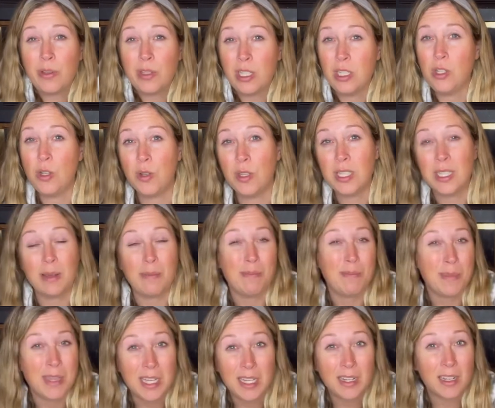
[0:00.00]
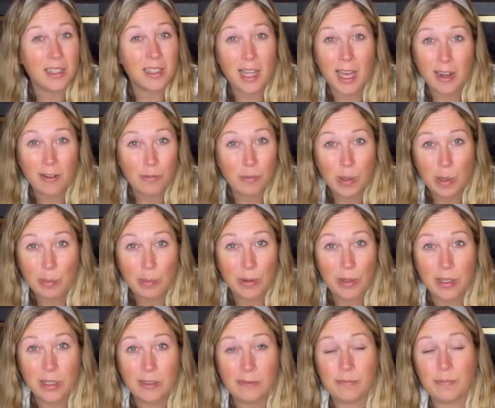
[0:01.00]
because you get to meet a lot of
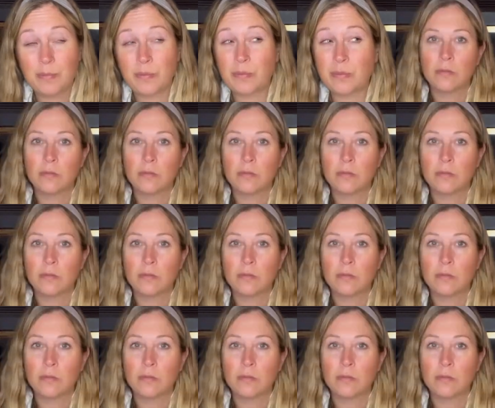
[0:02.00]
people.